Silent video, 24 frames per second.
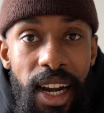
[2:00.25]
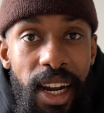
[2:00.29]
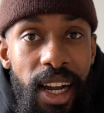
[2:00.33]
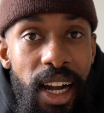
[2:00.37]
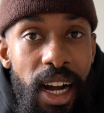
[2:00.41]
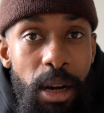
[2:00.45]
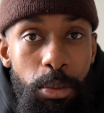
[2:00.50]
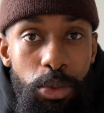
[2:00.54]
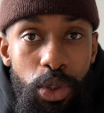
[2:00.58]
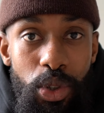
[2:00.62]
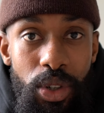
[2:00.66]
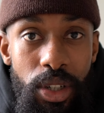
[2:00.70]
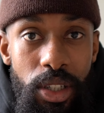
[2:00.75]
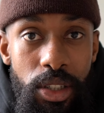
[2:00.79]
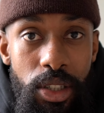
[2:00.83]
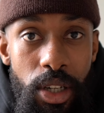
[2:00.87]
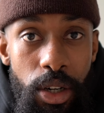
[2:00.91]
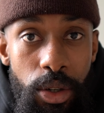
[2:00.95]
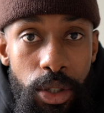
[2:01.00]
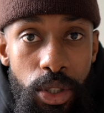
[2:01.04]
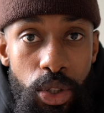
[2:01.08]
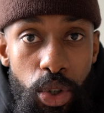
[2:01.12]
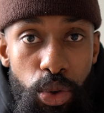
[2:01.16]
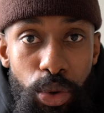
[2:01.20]
that comes with a
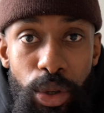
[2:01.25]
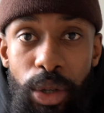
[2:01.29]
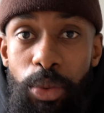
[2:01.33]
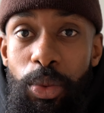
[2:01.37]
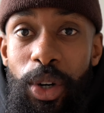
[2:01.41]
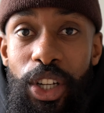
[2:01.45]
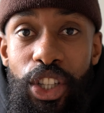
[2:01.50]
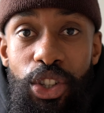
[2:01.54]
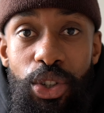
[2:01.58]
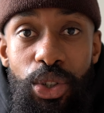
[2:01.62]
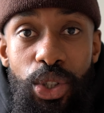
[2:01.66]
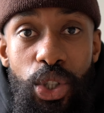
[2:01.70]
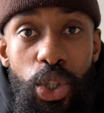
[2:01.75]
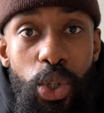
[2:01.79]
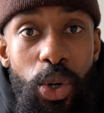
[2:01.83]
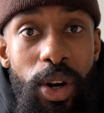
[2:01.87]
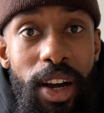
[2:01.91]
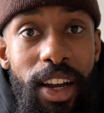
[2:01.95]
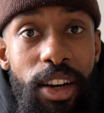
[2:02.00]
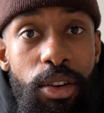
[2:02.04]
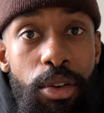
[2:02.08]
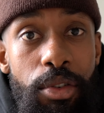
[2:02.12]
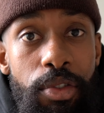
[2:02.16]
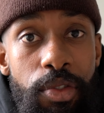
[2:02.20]
territory when you're
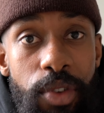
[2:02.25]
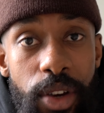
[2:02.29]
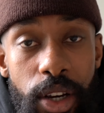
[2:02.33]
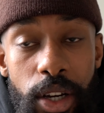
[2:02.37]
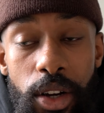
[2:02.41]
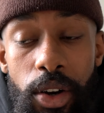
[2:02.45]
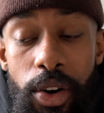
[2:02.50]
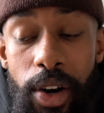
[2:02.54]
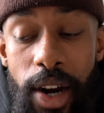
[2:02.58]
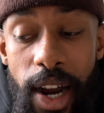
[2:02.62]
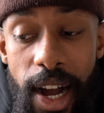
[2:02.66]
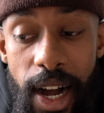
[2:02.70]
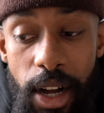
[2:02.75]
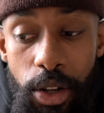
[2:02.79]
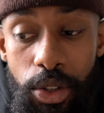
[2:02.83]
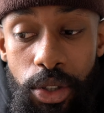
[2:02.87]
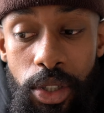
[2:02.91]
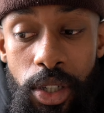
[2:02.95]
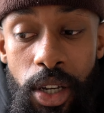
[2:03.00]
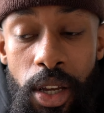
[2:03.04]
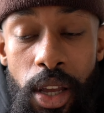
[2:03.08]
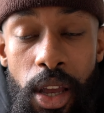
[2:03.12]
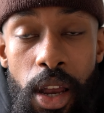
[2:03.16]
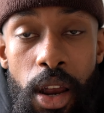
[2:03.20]
trying to figure
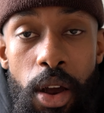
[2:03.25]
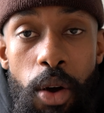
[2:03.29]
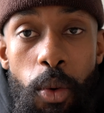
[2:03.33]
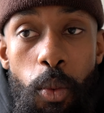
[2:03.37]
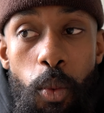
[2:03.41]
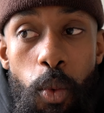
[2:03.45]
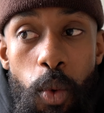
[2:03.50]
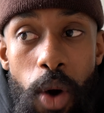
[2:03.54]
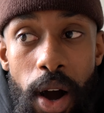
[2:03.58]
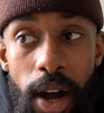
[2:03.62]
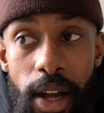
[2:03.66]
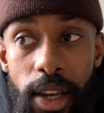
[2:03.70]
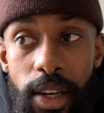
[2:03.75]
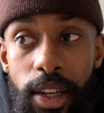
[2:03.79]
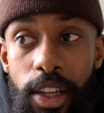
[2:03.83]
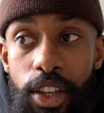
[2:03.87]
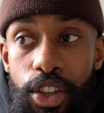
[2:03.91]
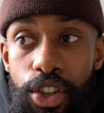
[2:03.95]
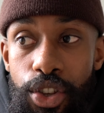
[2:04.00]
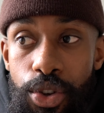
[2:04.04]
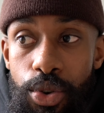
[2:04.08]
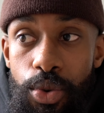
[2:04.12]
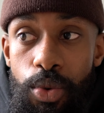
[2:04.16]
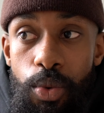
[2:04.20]
out what
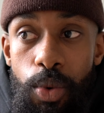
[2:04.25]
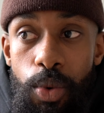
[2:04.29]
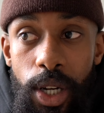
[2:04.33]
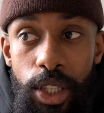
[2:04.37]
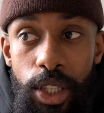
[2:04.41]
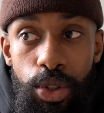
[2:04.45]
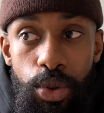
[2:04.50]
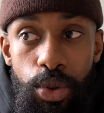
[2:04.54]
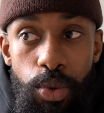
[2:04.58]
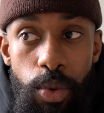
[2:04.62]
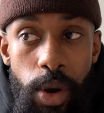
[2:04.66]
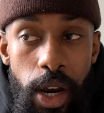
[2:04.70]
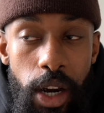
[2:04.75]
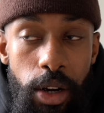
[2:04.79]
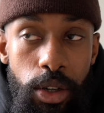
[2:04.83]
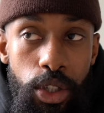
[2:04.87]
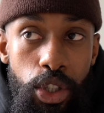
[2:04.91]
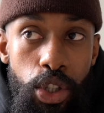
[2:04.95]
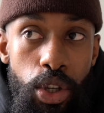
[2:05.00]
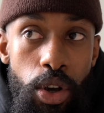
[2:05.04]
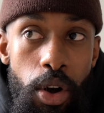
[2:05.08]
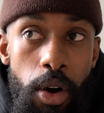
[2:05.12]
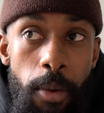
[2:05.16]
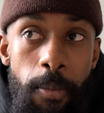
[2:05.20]
you want to wear.
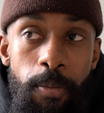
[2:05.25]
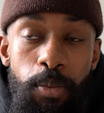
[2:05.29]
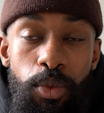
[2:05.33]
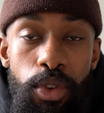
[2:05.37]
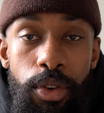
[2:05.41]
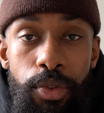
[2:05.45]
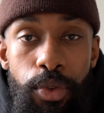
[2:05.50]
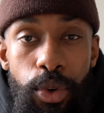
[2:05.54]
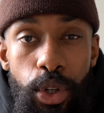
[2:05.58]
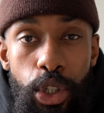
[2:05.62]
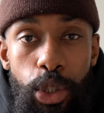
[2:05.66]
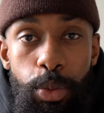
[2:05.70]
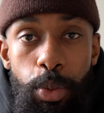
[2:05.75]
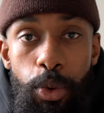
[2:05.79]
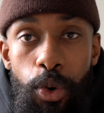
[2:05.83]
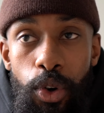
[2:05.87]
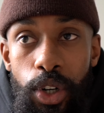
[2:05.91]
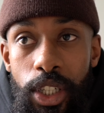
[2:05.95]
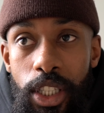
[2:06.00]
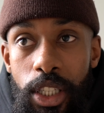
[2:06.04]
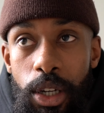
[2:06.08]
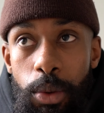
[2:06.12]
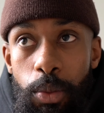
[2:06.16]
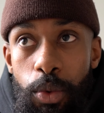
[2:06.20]
So first
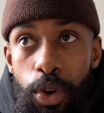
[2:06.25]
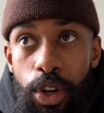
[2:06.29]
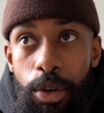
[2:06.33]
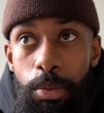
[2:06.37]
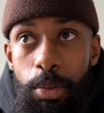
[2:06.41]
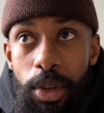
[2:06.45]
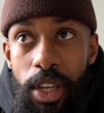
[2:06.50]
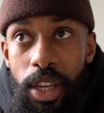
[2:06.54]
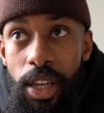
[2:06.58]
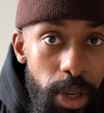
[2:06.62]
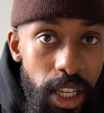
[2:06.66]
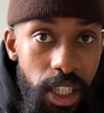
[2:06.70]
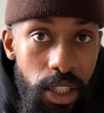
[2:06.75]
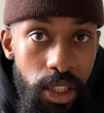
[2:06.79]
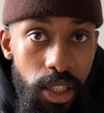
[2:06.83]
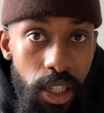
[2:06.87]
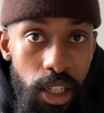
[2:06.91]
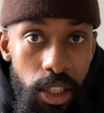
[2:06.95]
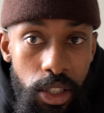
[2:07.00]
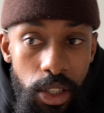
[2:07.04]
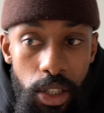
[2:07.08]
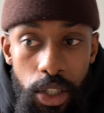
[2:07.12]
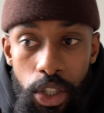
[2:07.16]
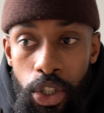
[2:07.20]
point would be
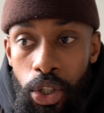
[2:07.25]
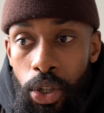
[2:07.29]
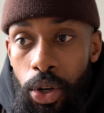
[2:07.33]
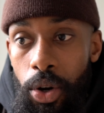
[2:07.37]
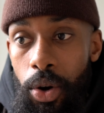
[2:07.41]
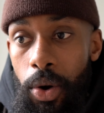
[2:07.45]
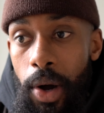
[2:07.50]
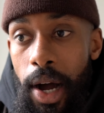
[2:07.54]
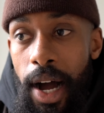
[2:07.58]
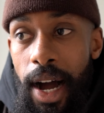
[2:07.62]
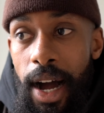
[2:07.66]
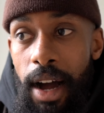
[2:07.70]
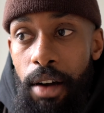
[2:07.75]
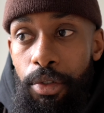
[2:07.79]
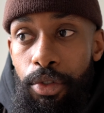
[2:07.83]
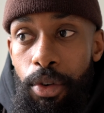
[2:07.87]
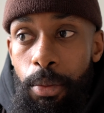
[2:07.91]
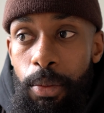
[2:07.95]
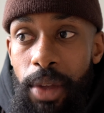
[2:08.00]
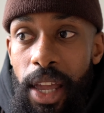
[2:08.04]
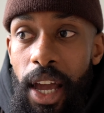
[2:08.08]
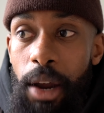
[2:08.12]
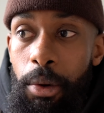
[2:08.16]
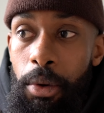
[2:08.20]
basics. So for
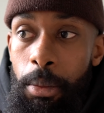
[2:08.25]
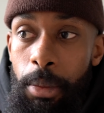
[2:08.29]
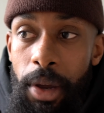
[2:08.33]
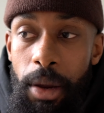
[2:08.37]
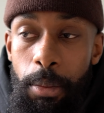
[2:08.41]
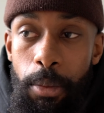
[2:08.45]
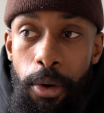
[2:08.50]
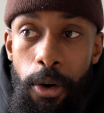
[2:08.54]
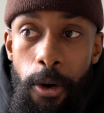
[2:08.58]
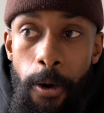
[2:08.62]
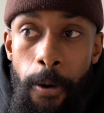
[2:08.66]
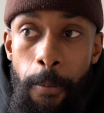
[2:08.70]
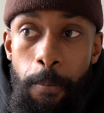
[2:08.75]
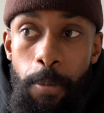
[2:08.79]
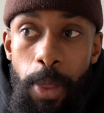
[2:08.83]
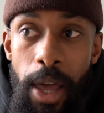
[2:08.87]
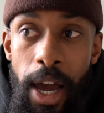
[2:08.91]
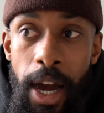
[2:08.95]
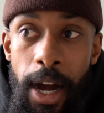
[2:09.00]
me, I remember